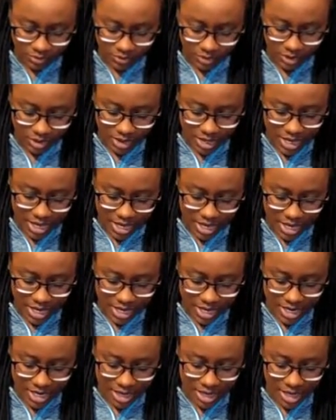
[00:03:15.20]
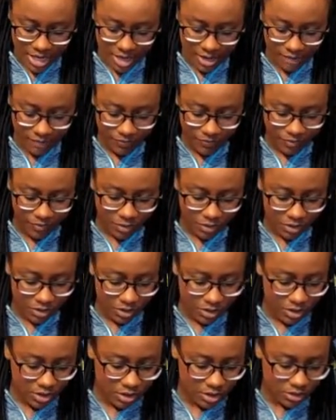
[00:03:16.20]
I'm going to add that,
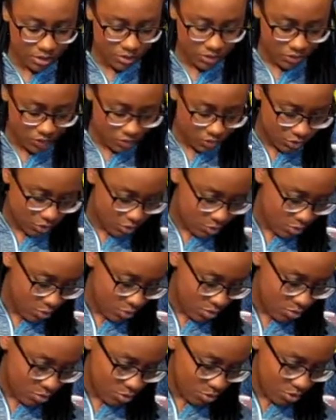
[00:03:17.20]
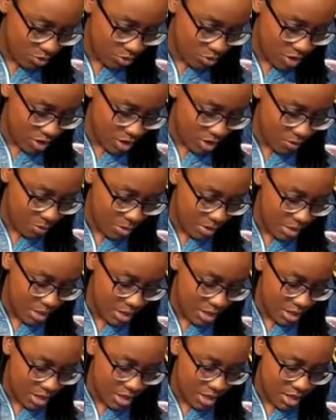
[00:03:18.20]
and then I'll just do one more drop.
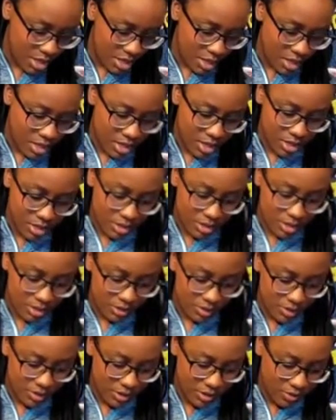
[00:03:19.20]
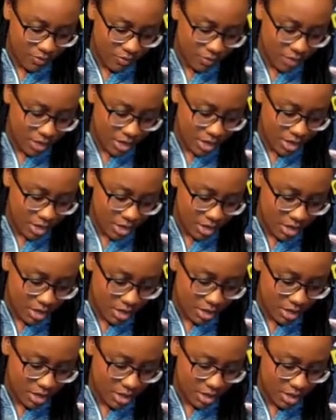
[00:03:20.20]
And let's see if we can
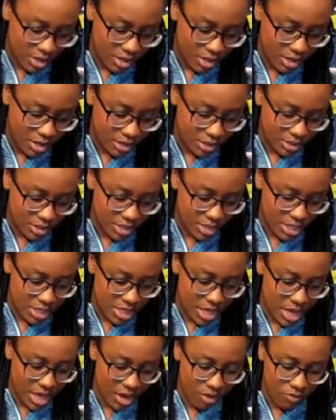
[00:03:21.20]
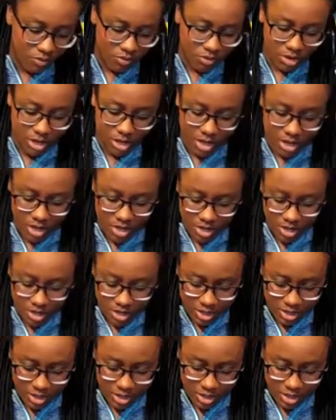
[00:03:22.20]
get to that red,
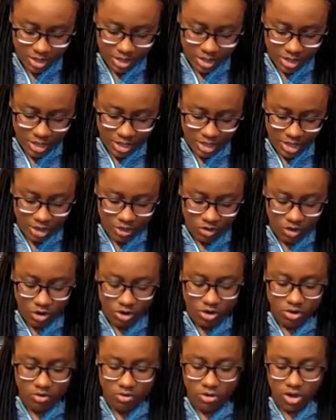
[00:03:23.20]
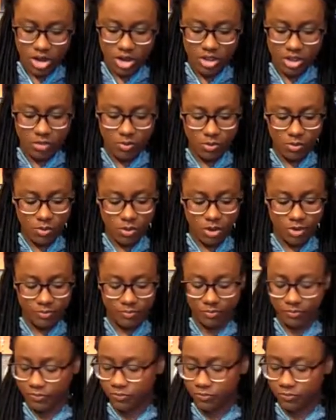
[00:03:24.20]
the darker red that we want.